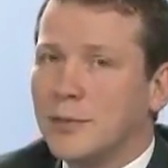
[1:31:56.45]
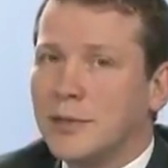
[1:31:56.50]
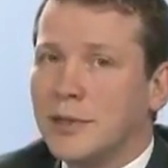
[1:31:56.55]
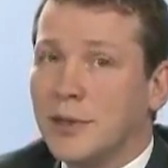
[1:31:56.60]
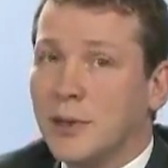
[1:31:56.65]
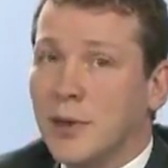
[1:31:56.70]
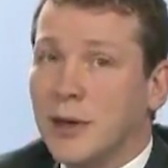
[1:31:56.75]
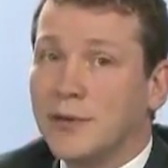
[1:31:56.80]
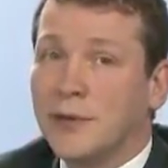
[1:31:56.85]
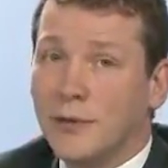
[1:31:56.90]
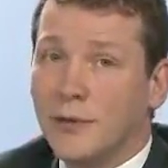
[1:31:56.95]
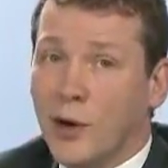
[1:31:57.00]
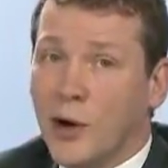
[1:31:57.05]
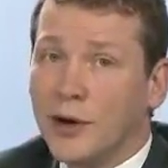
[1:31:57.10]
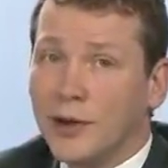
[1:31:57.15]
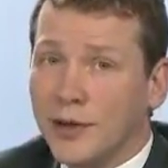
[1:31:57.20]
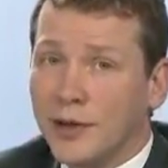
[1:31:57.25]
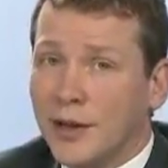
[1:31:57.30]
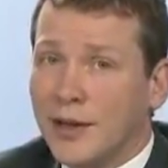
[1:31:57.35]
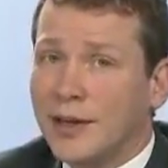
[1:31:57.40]
to the benefit of
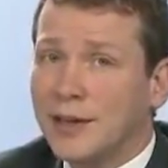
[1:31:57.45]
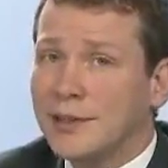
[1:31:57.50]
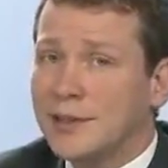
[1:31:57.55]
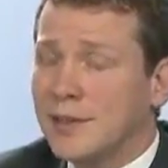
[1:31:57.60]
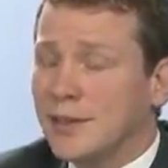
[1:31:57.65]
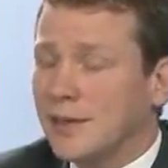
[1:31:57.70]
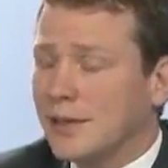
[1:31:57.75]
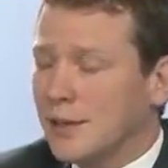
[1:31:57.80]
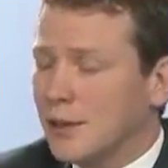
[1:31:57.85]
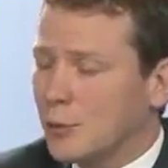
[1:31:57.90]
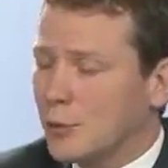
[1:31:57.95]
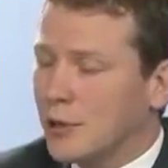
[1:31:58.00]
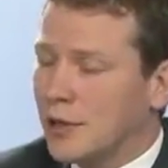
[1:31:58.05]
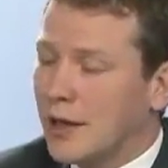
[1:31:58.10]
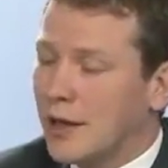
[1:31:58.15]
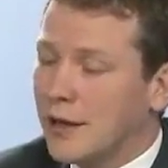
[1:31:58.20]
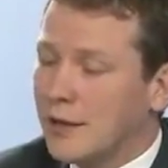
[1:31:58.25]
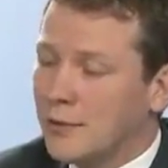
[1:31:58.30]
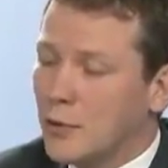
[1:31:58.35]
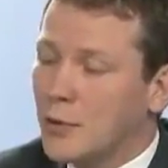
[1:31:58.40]
our clients, and it
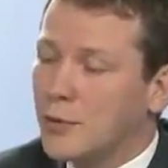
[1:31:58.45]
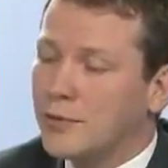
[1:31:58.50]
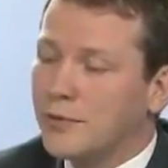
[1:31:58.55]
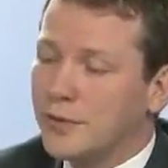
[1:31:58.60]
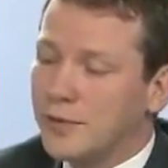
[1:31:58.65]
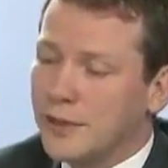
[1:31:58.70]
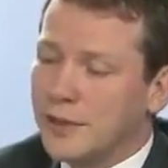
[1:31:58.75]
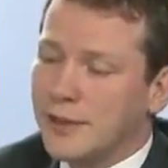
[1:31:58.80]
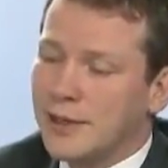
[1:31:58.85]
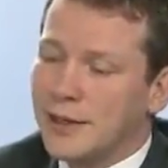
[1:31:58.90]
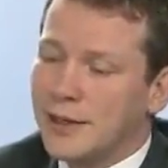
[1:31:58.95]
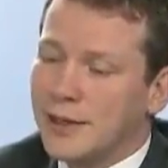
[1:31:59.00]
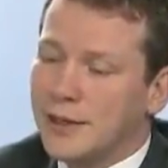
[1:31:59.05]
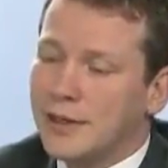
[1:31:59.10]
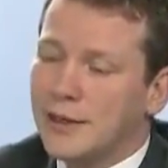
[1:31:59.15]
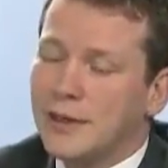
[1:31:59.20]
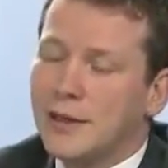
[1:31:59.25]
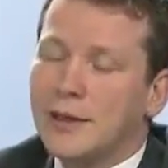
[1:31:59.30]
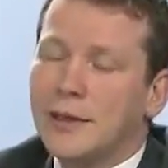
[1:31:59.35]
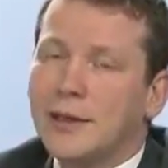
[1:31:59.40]
will have hopefully
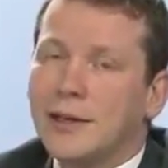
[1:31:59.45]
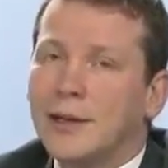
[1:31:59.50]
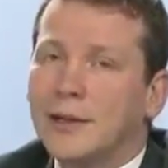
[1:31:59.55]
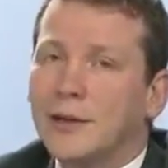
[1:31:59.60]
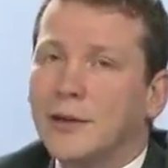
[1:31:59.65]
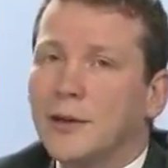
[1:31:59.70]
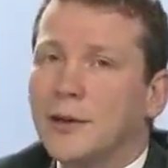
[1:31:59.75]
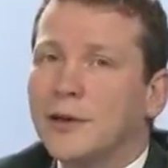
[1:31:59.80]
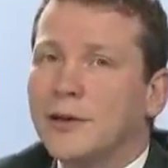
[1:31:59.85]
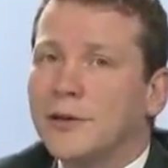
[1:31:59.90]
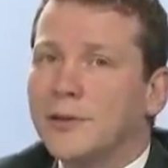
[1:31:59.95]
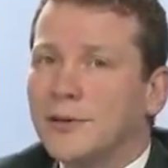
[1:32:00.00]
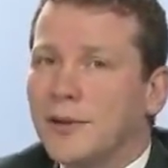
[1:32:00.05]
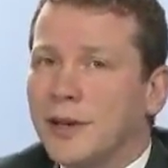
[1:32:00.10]
the concurrent